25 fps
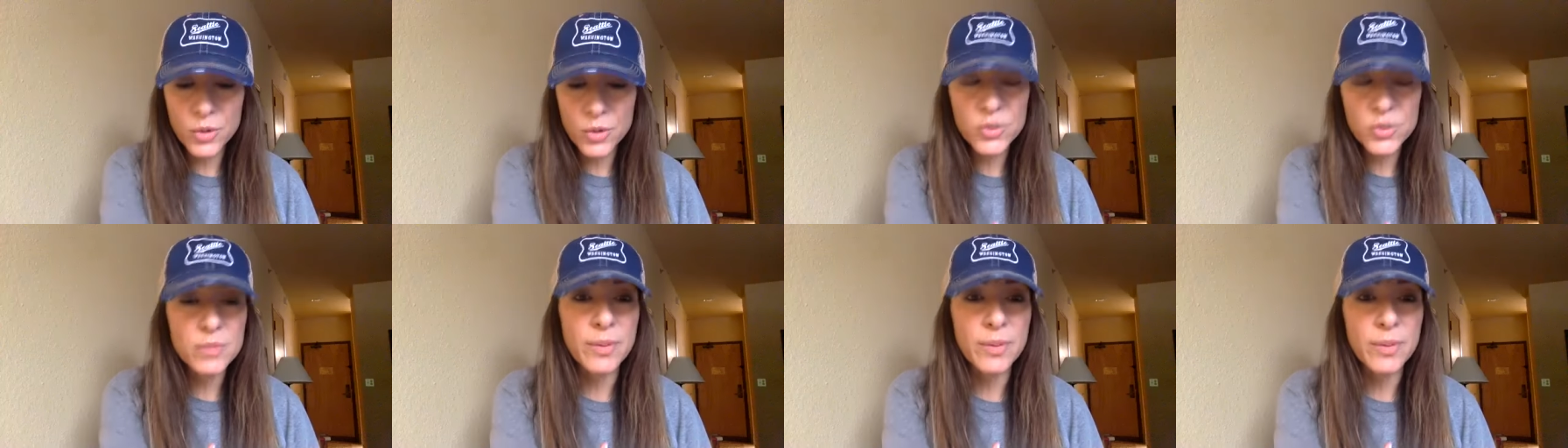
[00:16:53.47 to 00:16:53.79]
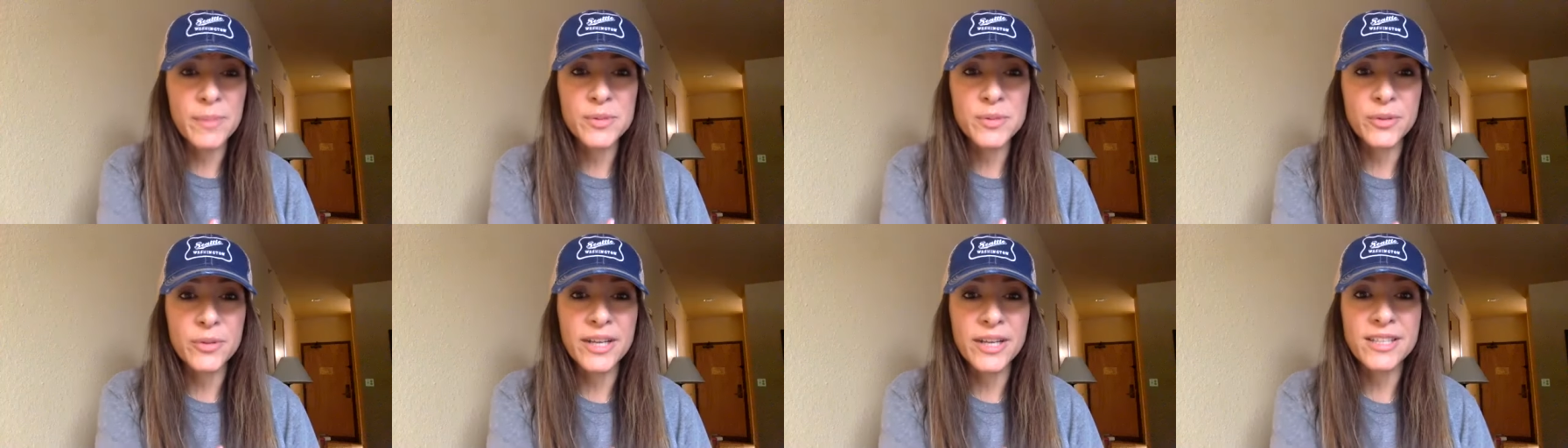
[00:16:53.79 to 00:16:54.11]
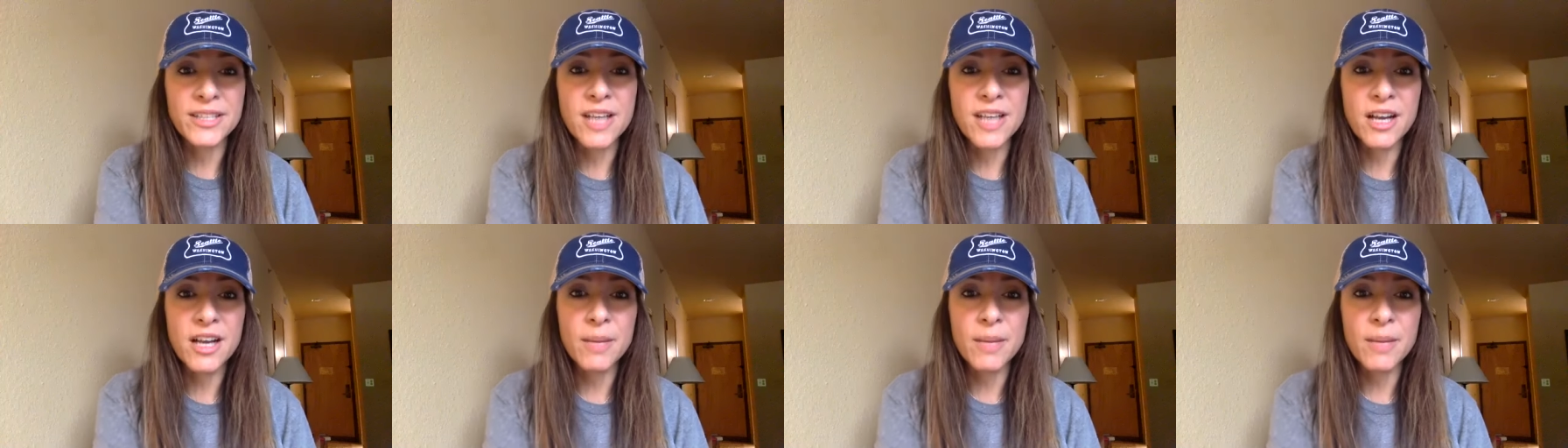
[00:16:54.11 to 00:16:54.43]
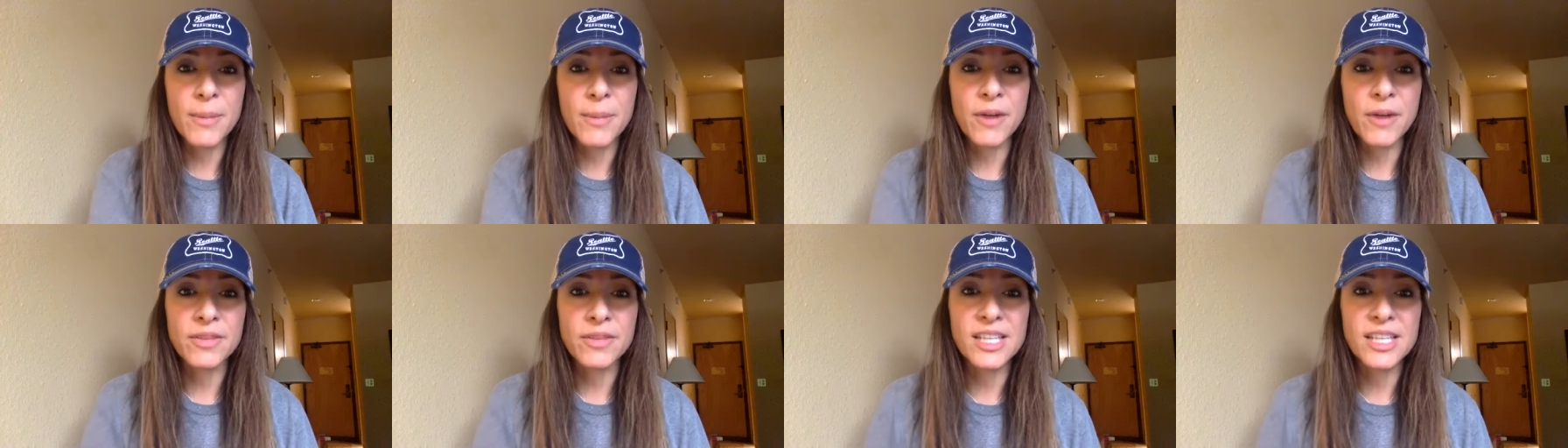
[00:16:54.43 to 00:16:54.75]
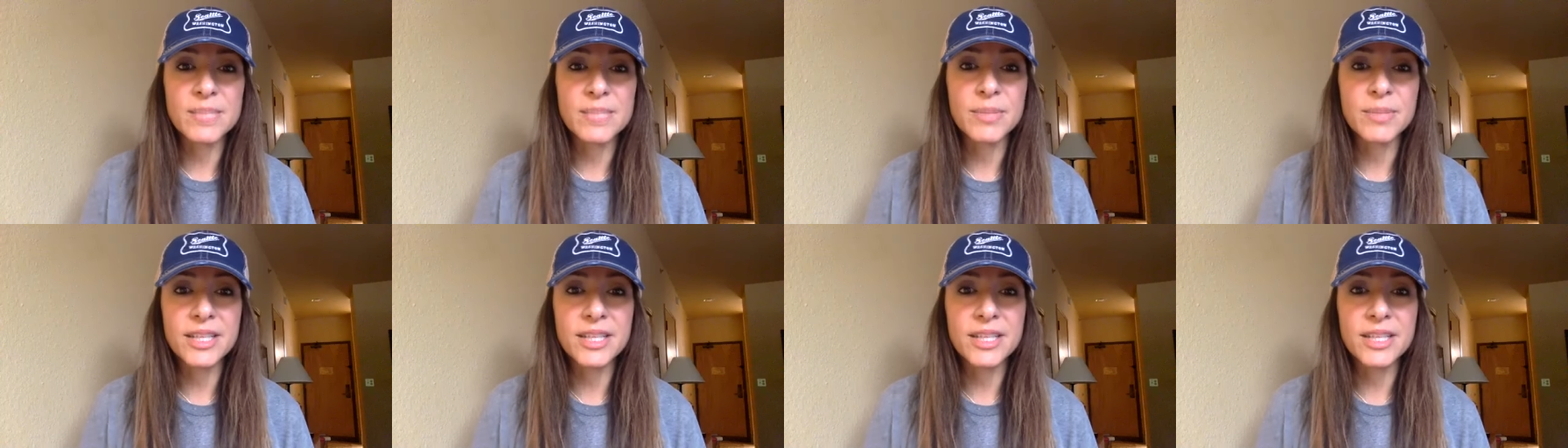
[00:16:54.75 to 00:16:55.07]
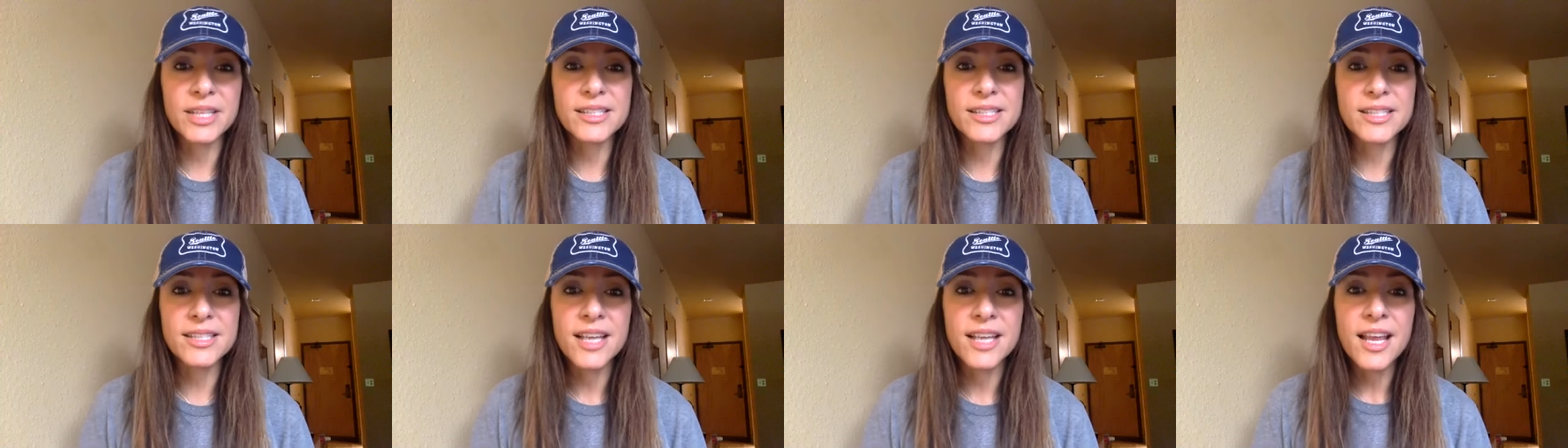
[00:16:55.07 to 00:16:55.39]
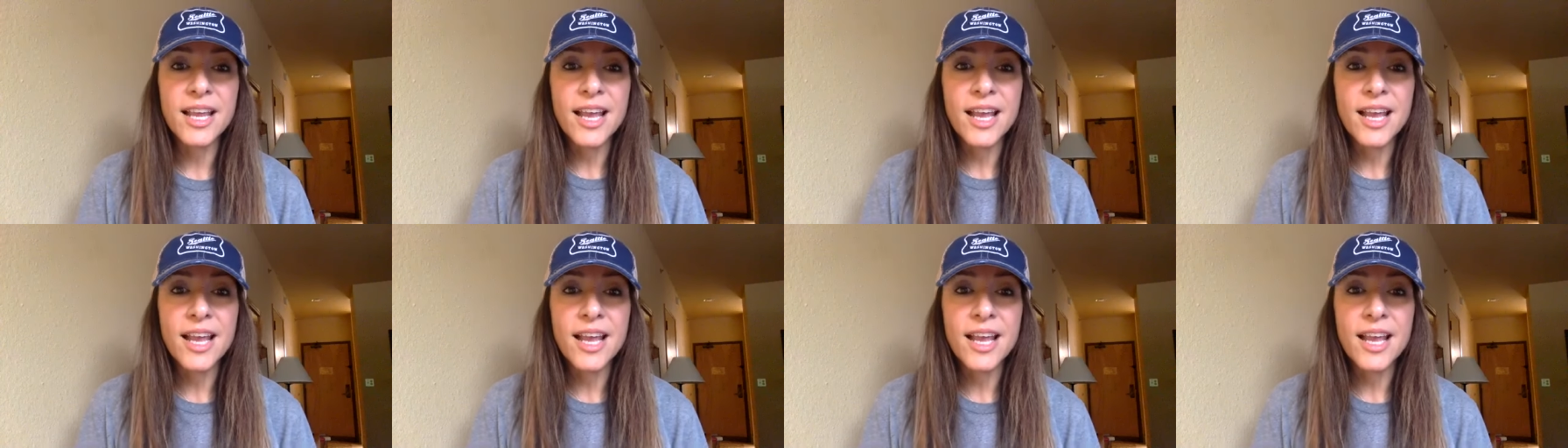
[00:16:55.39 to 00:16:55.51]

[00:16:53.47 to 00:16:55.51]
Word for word: goosebumps when i talk about this because